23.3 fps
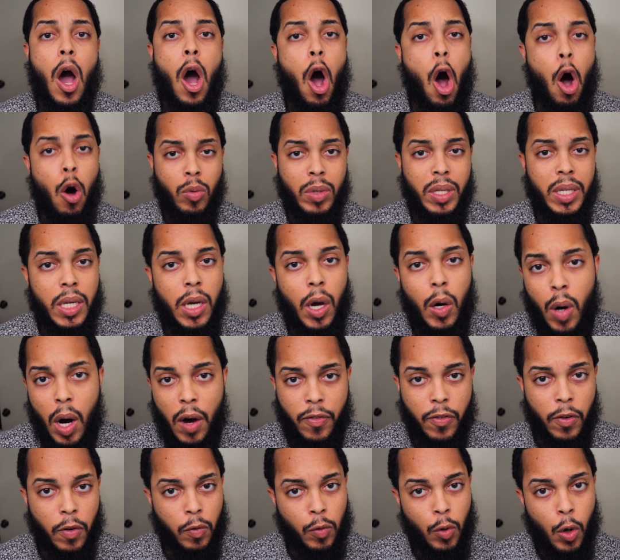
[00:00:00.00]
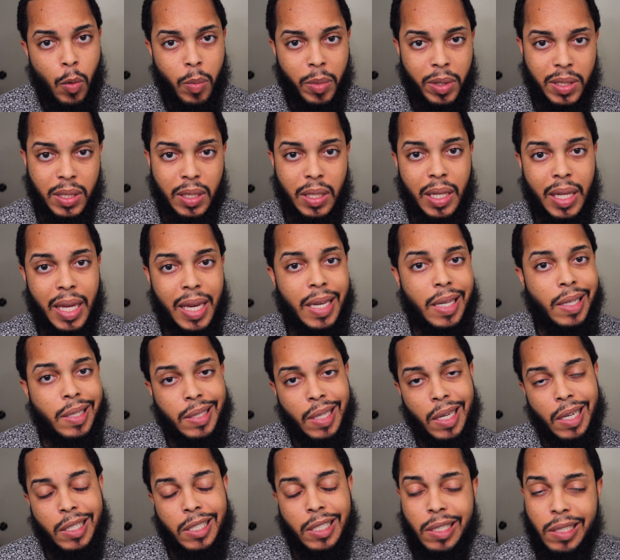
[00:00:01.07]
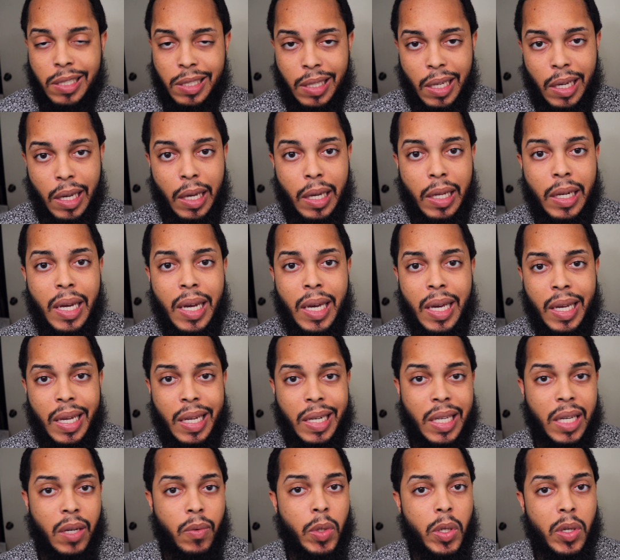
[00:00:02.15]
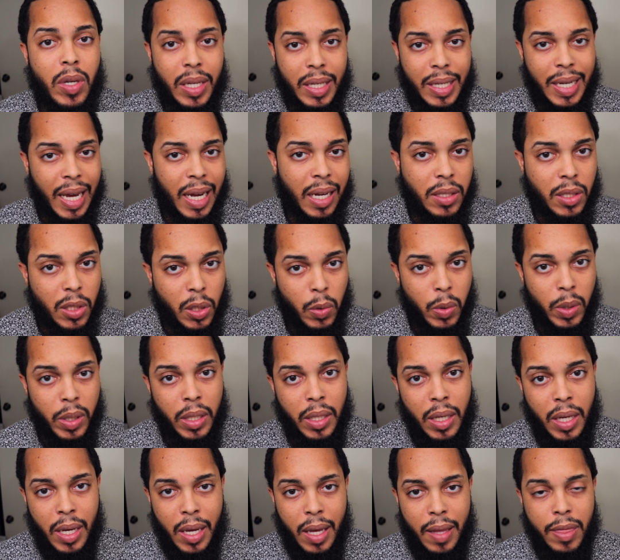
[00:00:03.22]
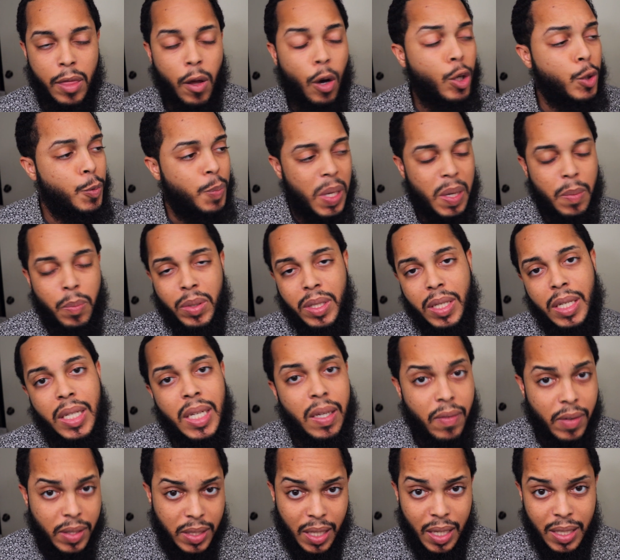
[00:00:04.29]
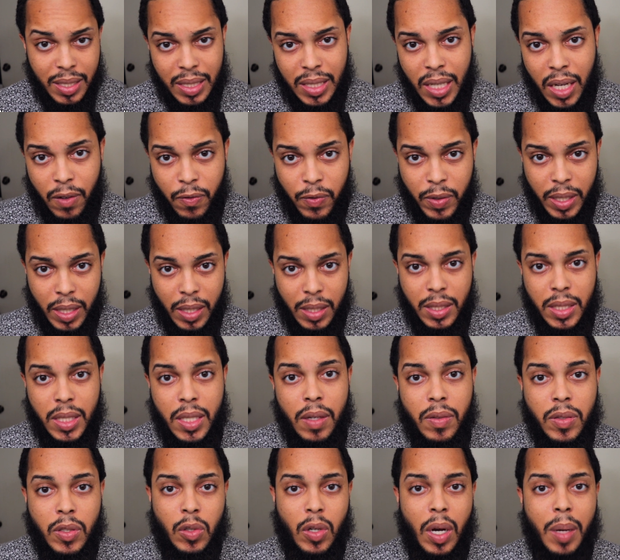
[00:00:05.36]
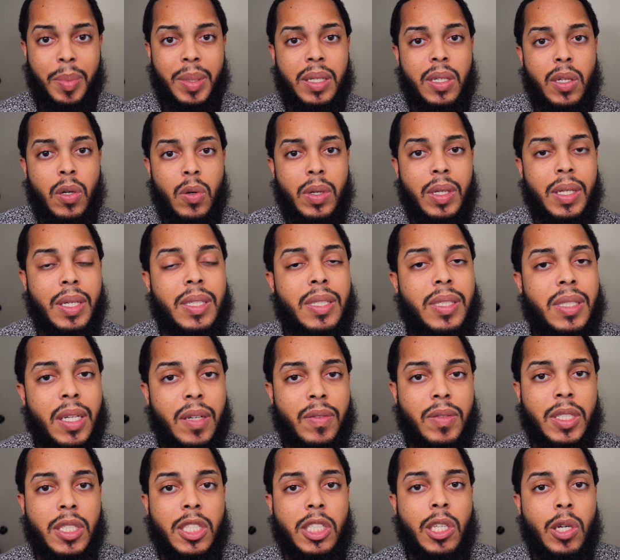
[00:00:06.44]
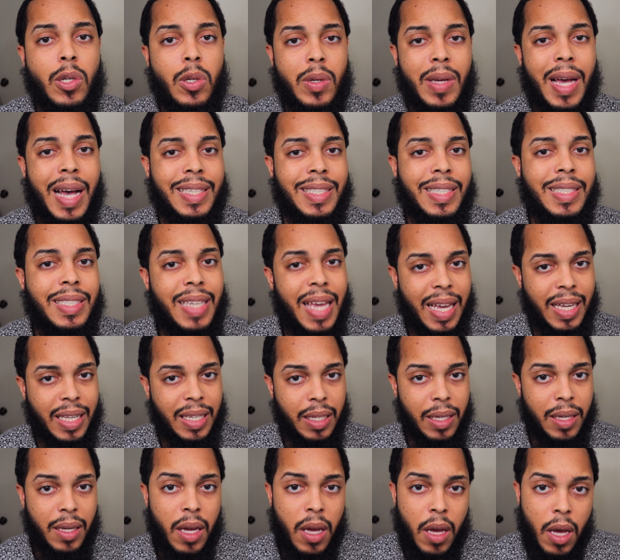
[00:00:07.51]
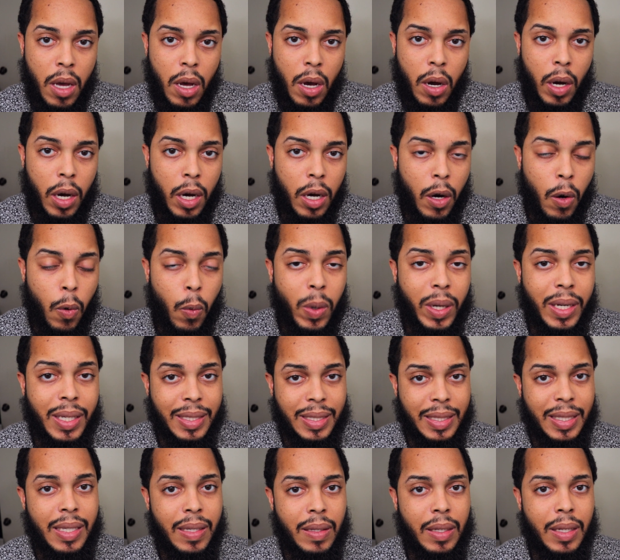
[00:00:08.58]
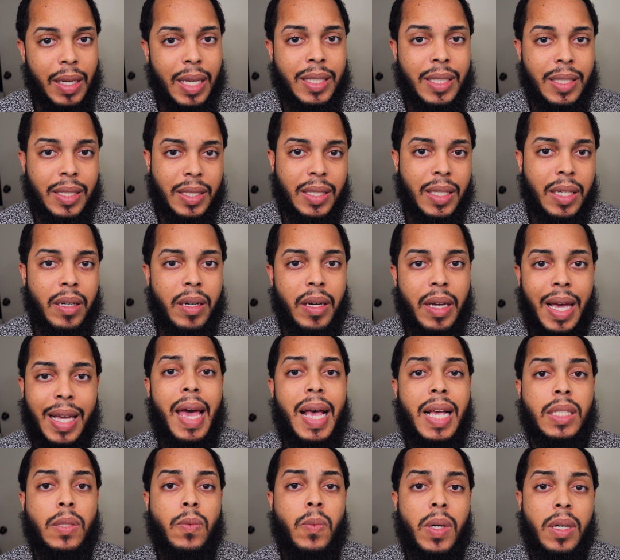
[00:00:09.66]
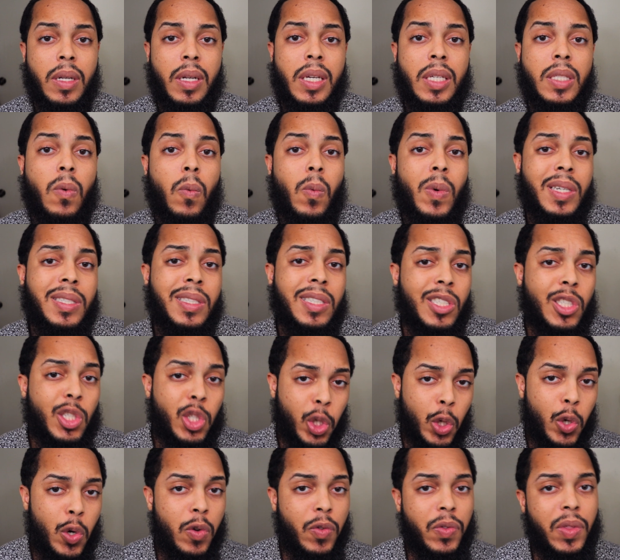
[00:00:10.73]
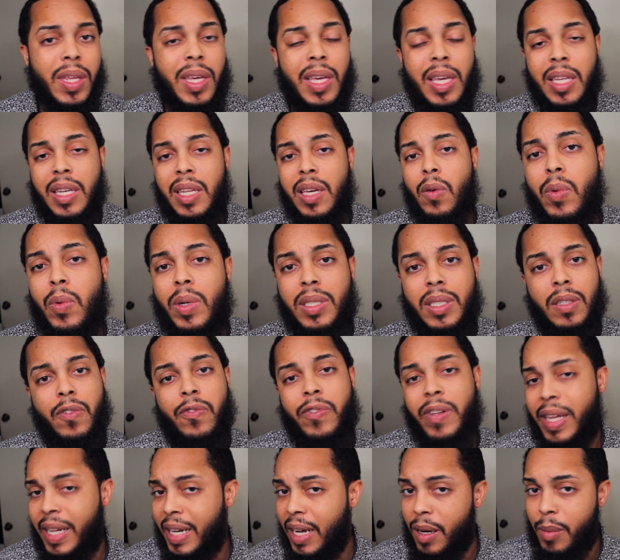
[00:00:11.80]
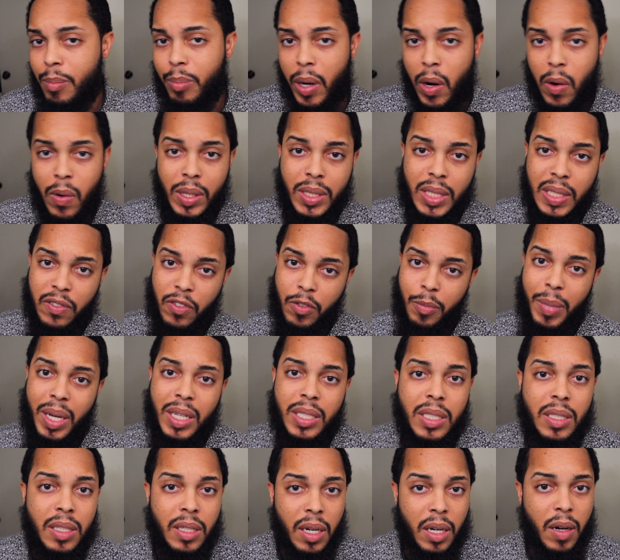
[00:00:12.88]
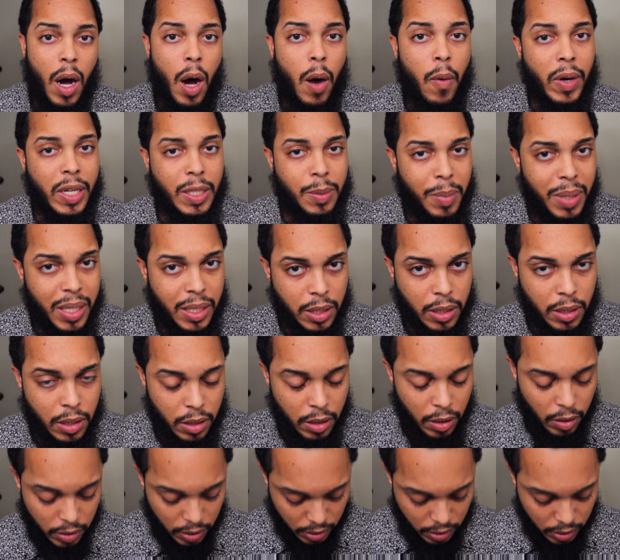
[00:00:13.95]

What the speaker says: only go off of rumors and he said, she said, and then when you get down to it, those people didn't even test it out for themselves. So I've been doing this stuff to show you guys exactly what is necessary, as well as what's the truth and what's the flat out bogus information that I always mention, you know.